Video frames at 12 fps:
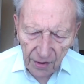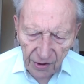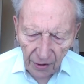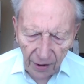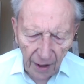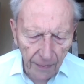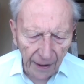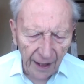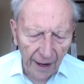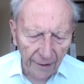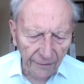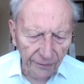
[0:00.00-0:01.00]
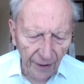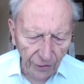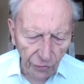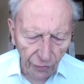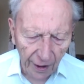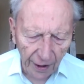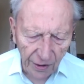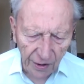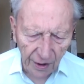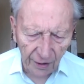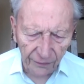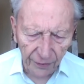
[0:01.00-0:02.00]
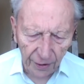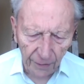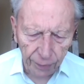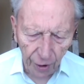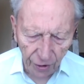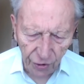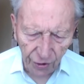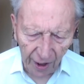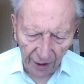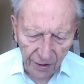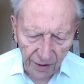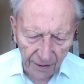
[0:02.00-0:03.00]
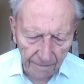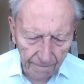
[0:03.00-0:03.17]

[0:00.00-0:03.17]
So they began fundraising for the project.